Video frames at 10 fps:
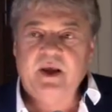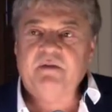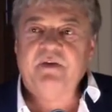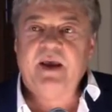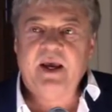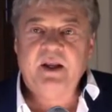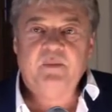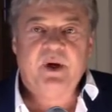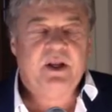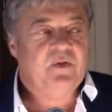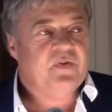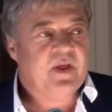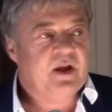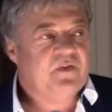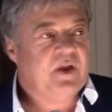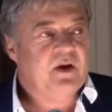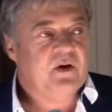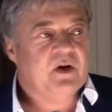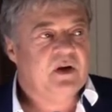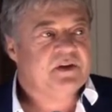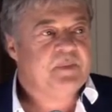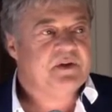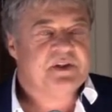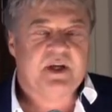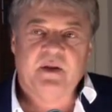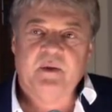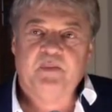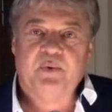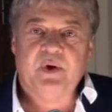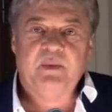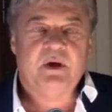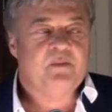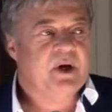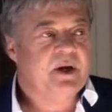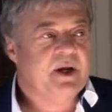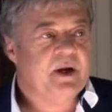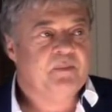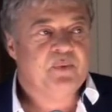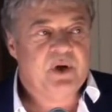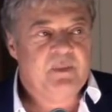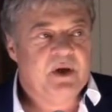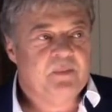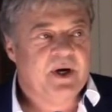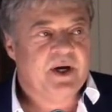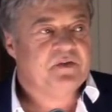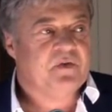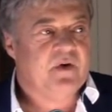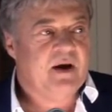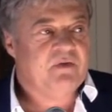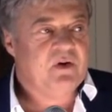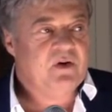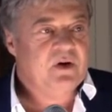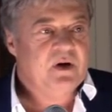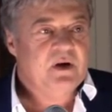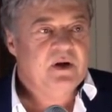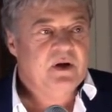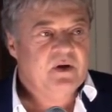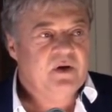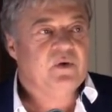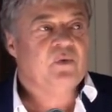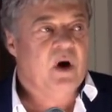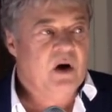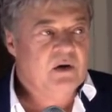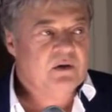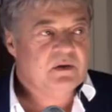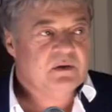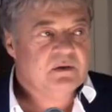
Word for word: If anybody thinks that you're going to be selling premium bud at a premium price forever, you're wrong.